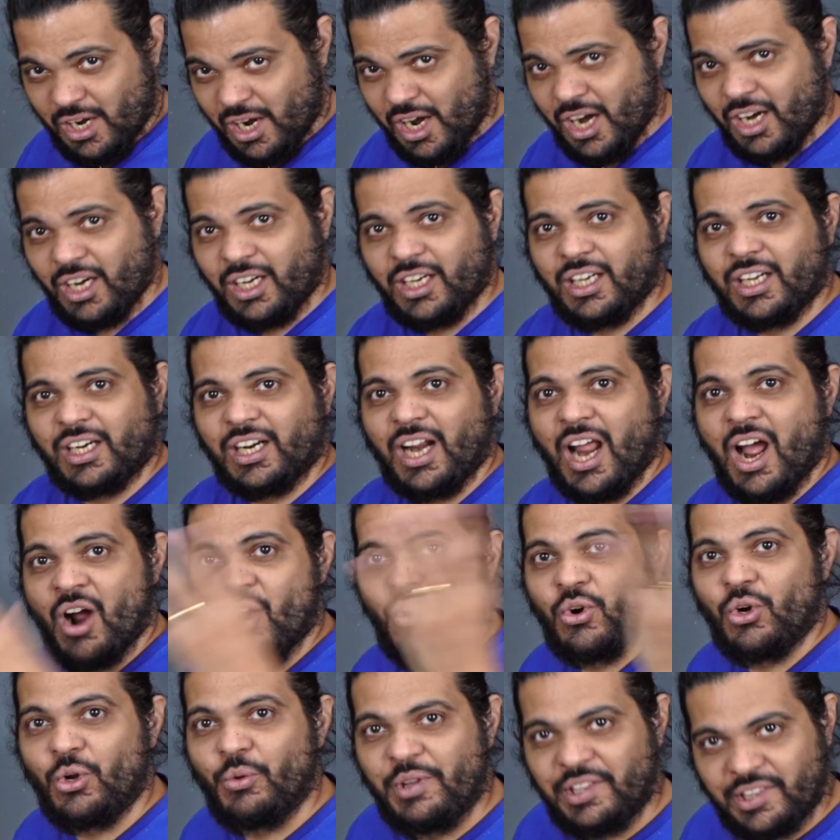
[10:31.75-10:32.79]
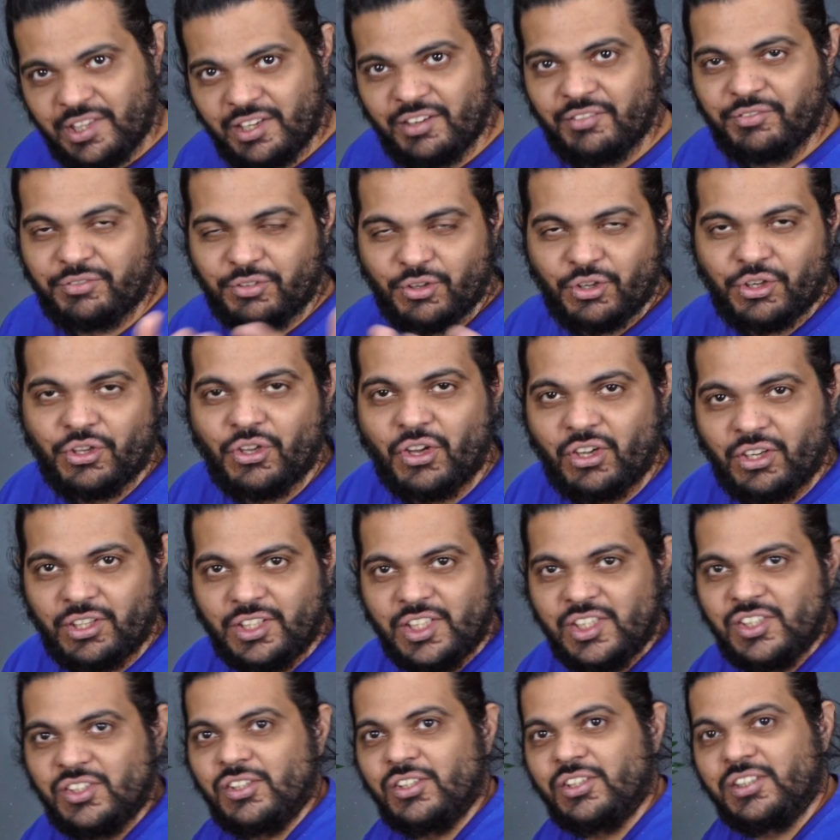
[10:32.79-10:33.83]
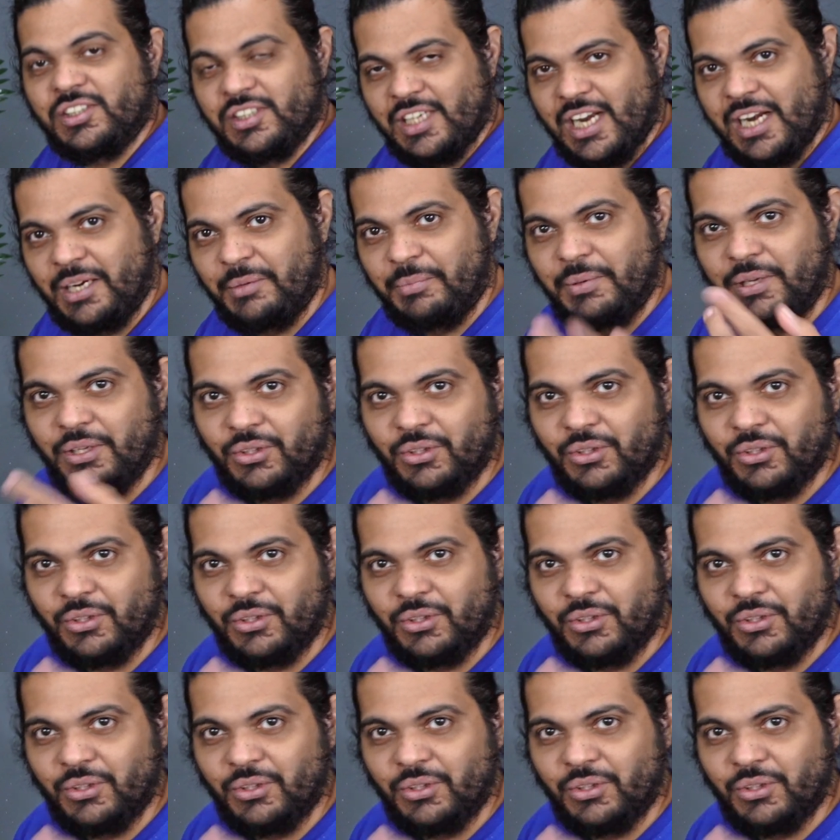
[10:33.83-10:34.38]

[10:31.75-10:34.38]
a crowd within for your research. Let me